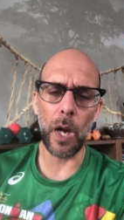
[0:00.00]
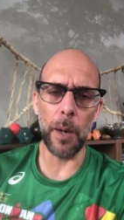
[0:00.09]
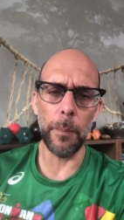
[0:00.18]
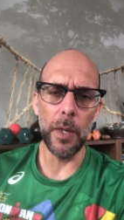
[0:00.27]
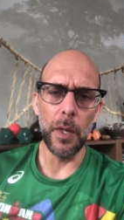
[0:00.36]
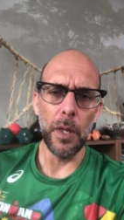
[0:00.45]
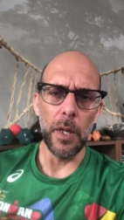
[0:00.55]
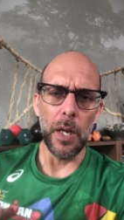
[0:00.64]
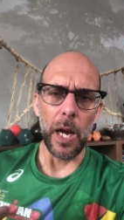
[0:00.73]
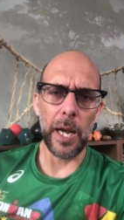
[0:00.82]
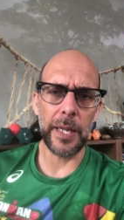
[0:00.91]
um,
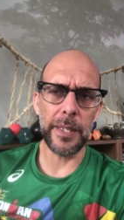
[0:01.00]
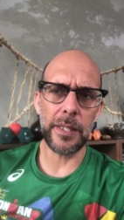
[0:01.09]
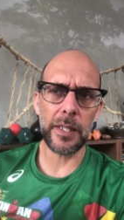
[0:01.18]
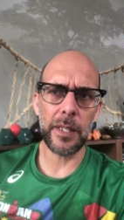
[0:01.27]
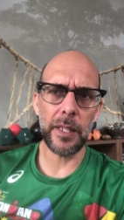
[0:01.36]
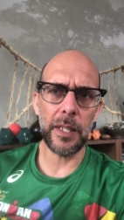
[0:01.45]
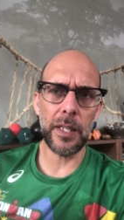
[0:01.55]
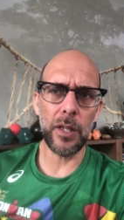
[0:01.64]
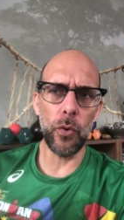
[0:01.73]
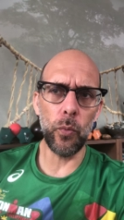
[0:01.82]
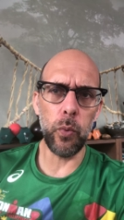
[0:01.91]
and
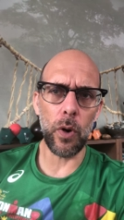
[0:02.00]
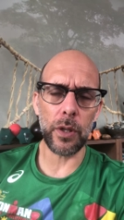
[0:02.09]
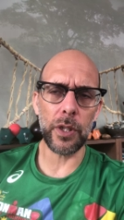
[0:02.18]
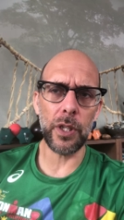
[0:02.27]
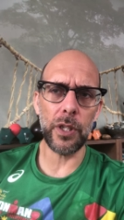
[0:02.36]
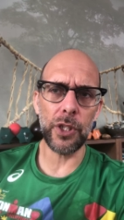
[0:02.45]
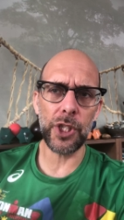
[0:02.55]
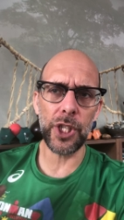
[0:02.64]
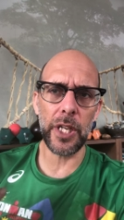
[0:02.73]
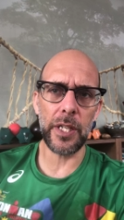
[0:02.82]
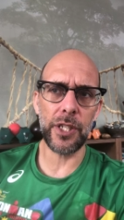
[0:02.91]
what
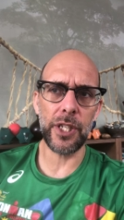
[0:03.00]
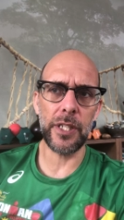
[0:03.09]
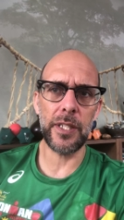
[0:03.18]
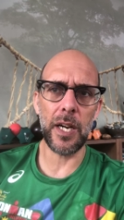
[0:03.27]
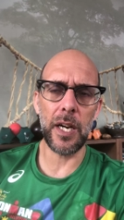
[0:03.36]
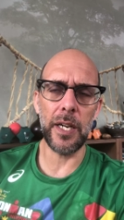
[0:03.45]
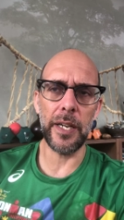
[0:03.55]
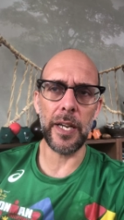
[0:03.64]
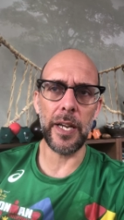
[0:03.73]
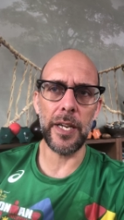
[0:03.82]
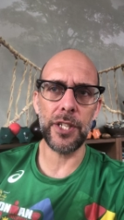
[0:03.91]
she she'd done
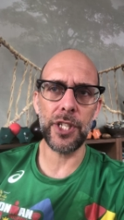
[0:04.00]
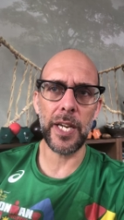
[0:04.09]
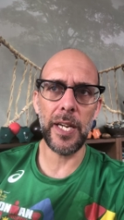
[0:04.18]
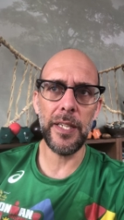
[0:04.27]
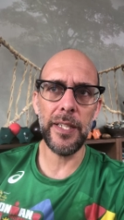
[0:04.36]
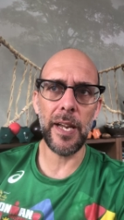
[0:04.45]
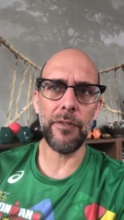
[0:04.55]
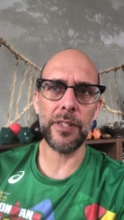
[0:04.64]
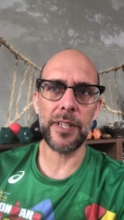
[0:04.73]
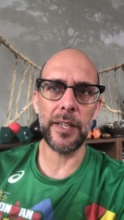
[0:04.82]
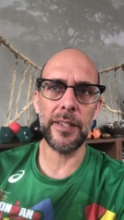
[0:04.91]
is she
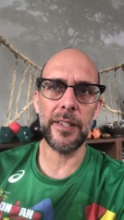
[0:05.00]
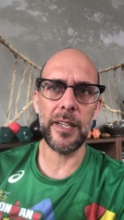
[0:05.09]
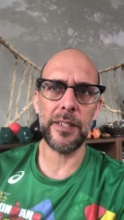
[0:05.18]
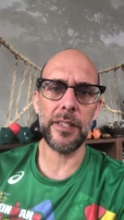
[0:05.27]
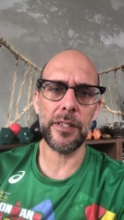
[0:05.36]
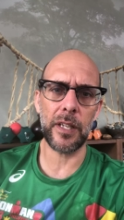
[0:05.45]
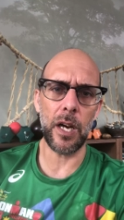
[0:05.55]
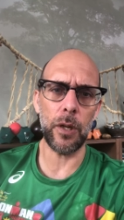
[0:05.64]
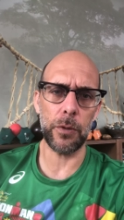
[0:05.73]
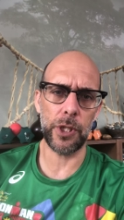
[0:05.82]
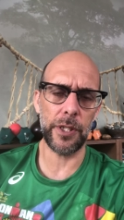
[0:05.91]
never said this is the
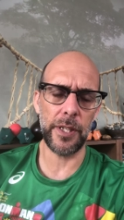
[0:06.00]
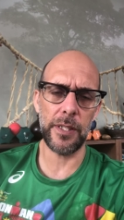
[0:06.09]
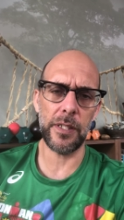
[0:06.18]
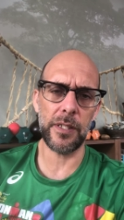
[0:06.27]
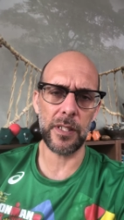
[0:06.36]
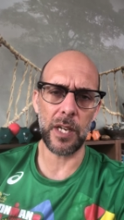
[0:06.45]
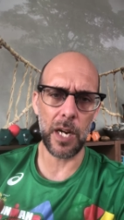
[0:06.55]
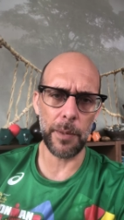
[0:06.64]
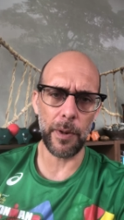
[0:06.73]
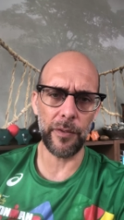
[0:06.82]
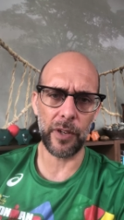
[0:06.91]
culture this is the
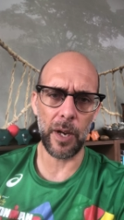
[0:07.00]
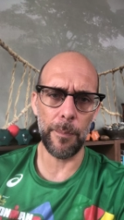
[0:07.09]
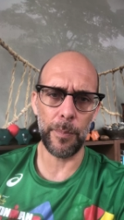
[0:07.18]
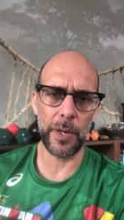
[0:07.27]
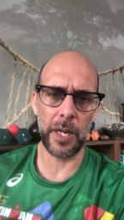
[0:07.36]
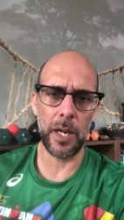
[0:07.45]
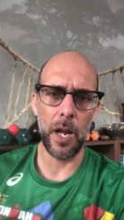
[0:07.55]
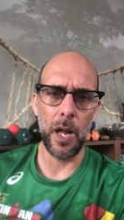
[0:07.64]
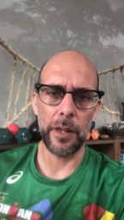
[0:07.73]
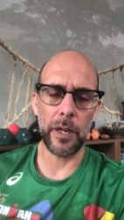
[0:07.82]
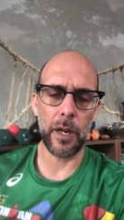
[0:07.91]
type of company
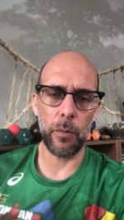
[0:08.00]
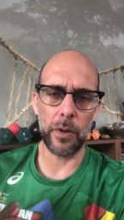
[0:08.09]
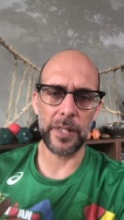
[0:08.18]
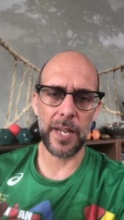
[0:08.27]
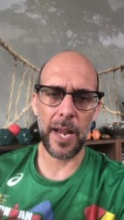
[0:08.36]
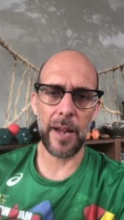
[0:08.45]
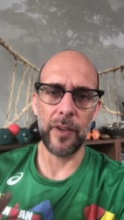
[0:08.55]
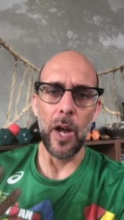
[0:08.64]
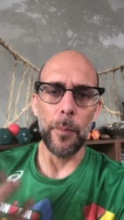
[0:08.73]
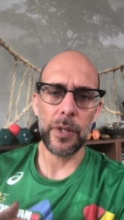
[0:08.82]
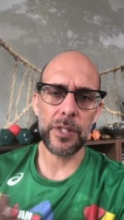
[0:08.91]
that i want to have
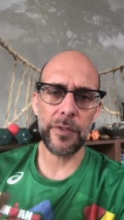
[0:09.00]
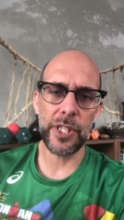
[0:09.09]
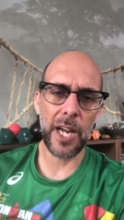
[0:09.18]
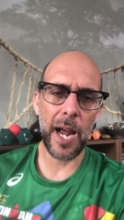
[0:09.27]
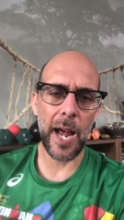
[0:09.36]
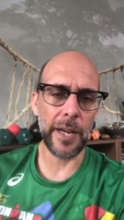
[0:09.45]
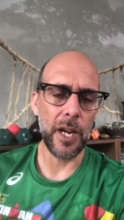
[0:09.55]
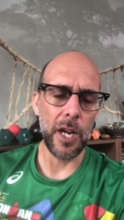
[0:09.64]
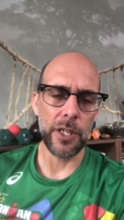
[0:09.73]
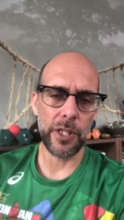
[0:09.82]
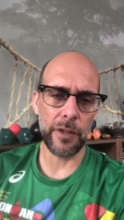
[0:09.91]
because if she had
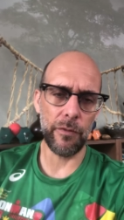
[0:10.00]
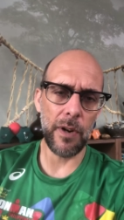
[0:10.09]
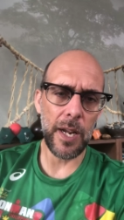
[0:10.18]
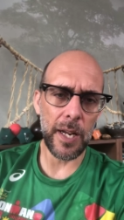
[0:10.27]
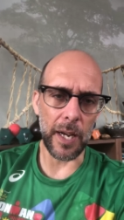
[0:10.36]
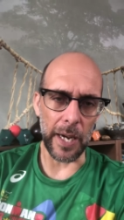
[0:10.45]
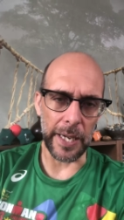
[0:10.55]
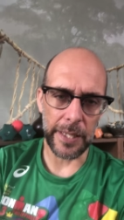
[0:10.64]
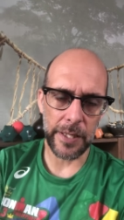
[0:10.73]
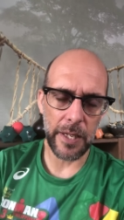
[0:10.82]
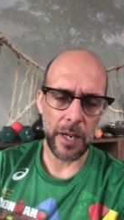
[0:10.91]
she'd have
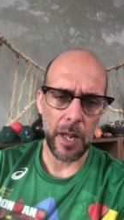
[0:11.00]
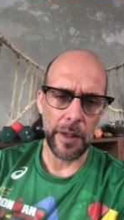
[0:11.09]
realized